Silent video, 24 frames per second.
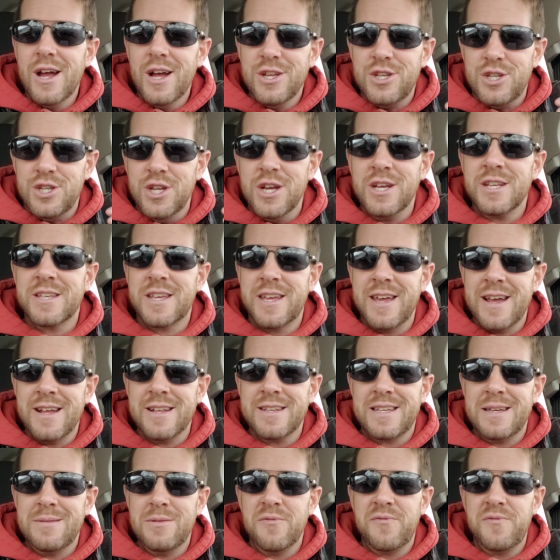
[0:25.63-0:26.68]
She just can't
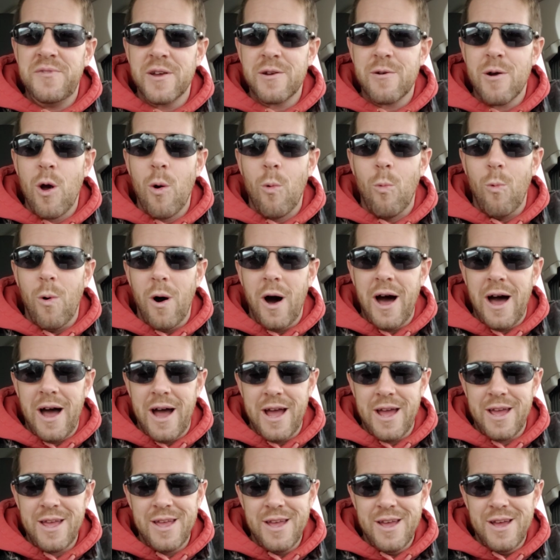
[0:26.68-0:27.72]
seem to figure out
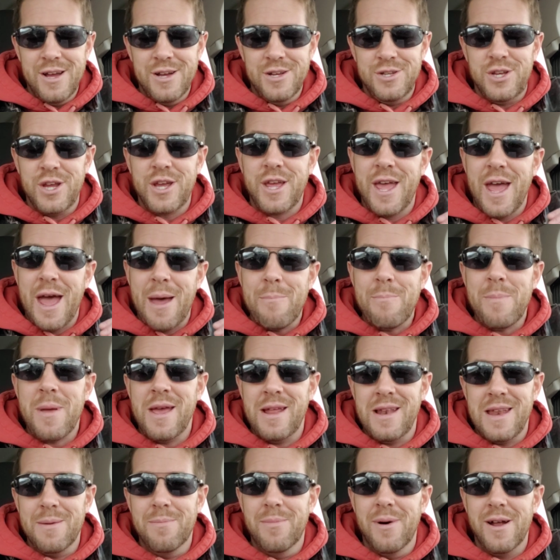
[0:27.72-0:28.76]
why she can't
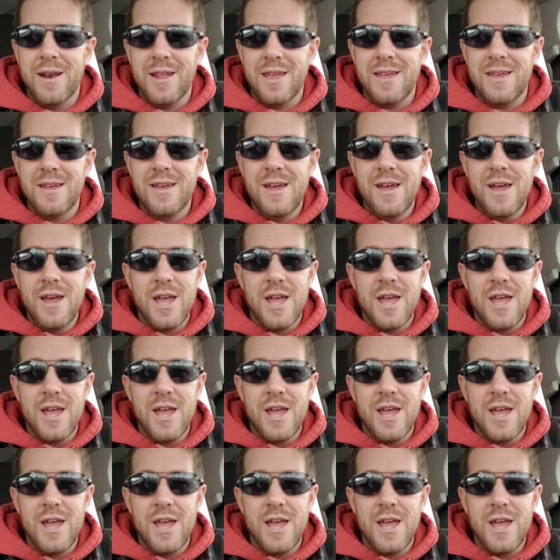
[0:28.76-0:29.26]
meet anybody.